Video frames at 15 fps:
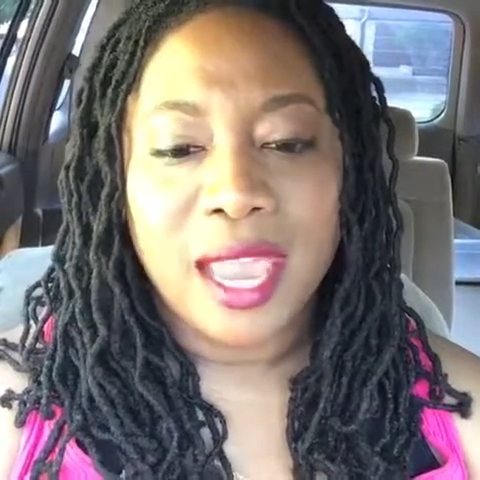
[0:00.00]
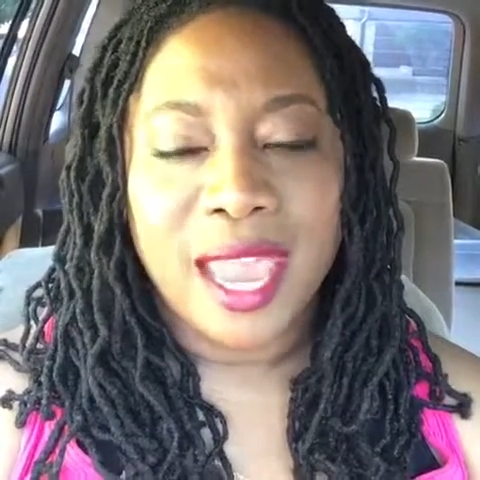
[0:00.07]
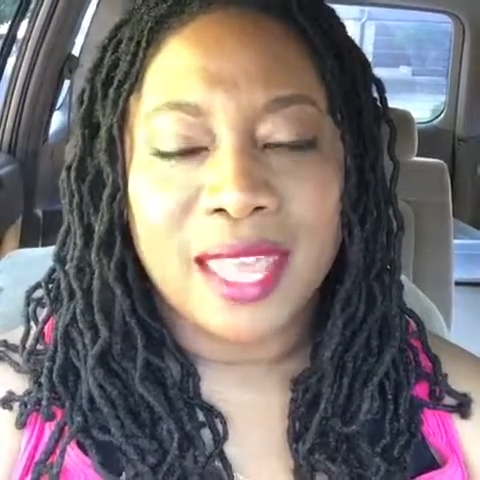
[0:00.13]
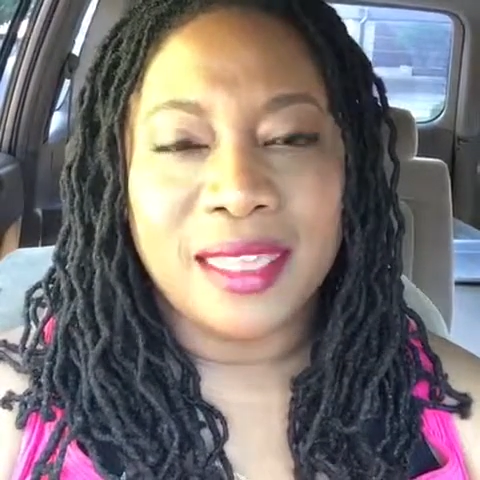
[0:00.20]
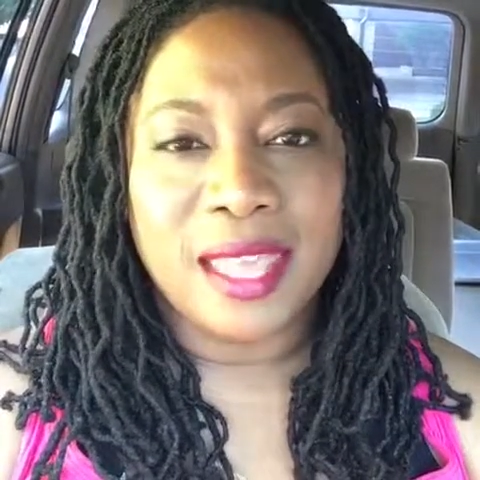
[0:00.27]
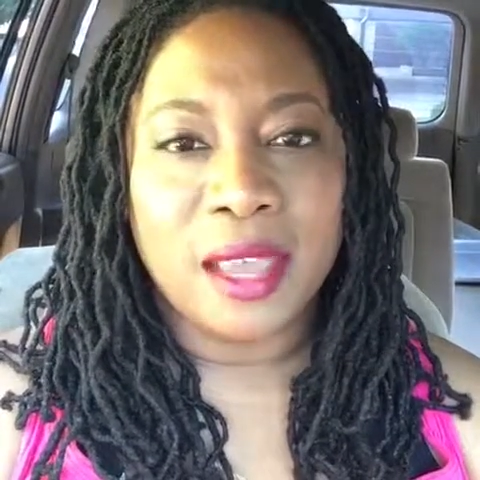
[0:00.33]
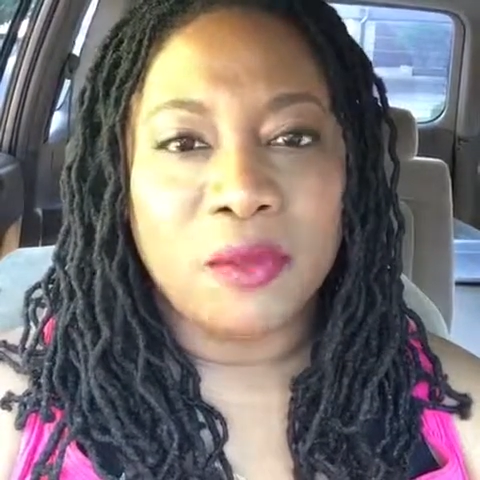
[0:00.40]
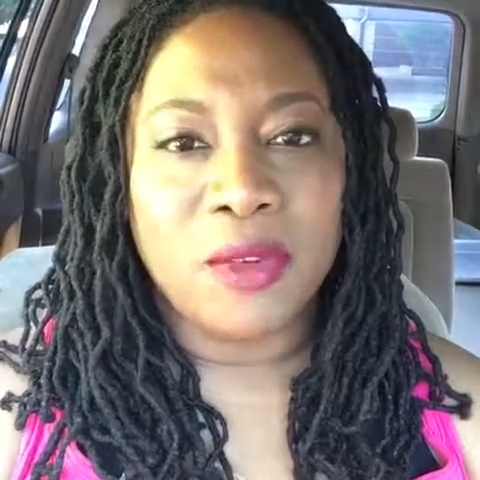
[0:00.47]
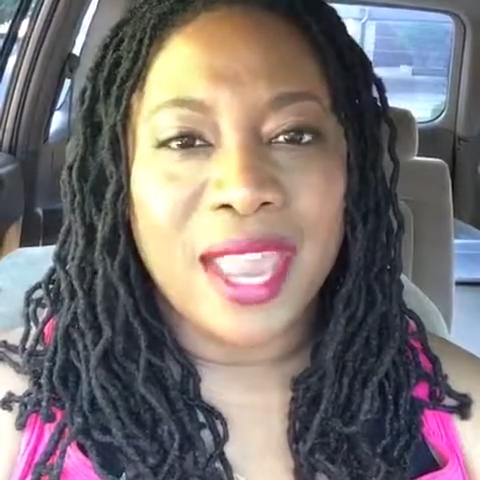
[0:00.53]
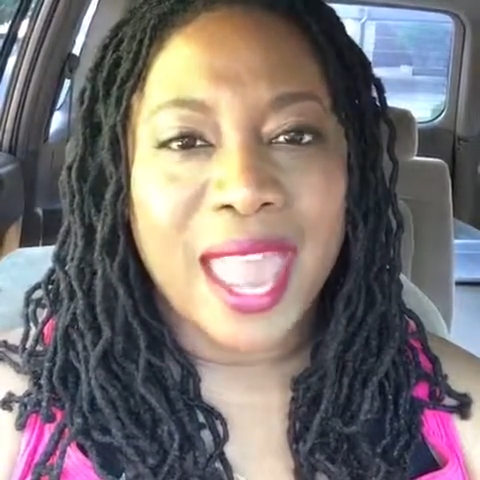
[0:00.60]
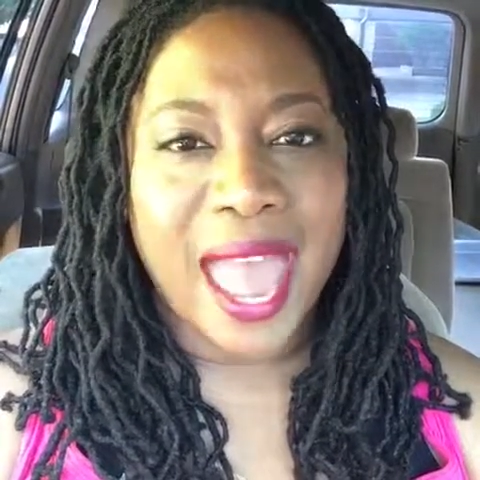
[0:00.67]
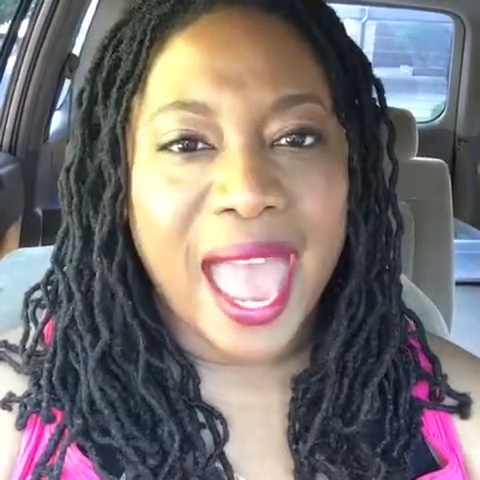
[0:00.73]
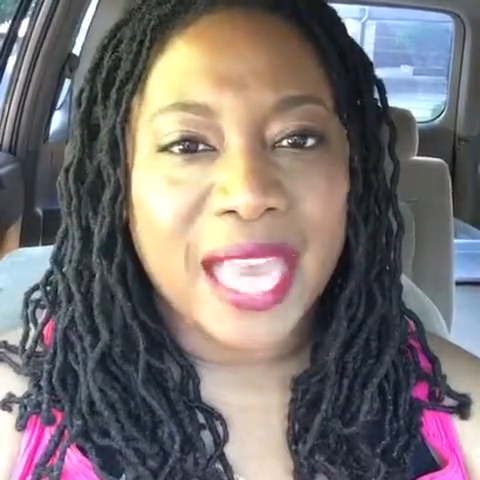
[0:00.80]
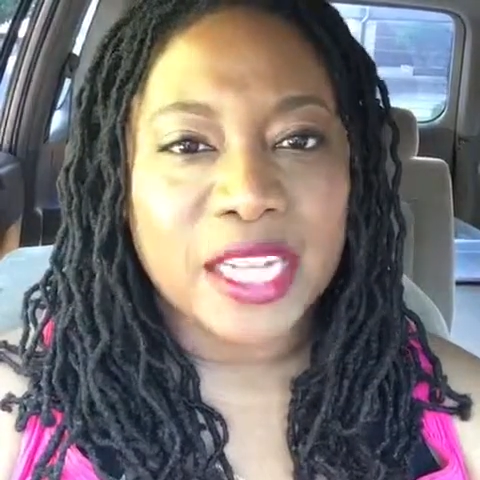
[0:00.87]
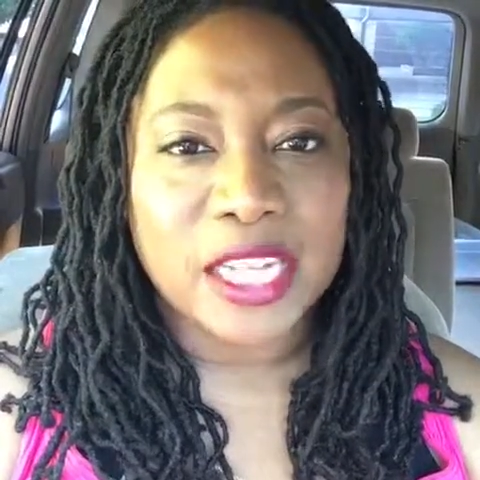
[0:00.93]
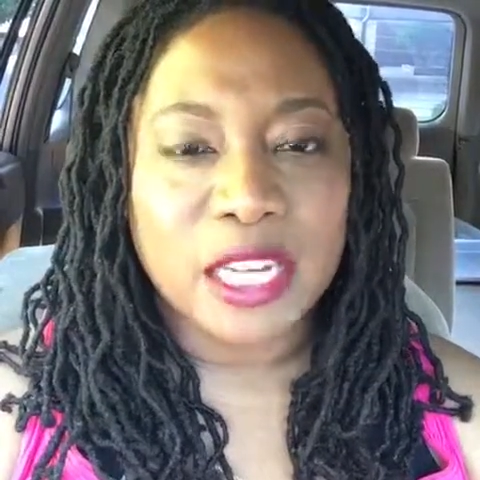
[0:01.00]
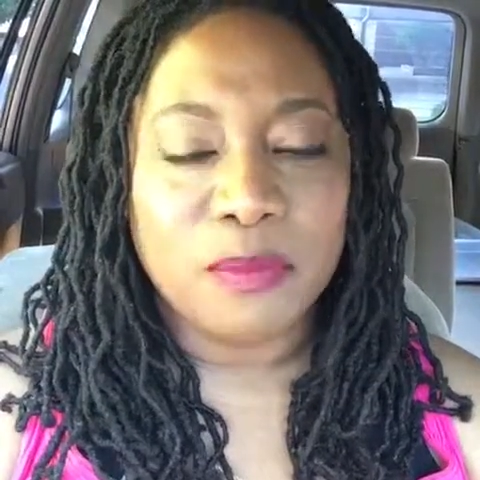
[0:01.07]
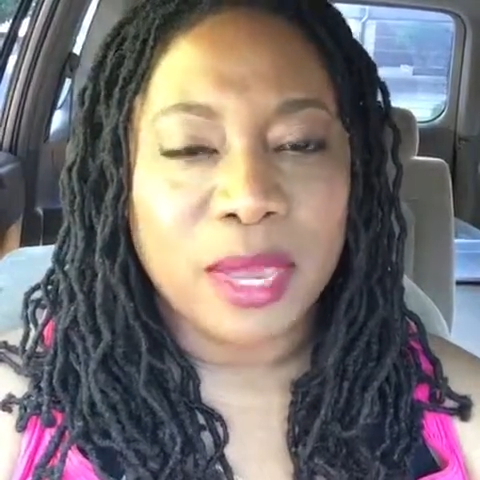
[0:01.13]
And then we actually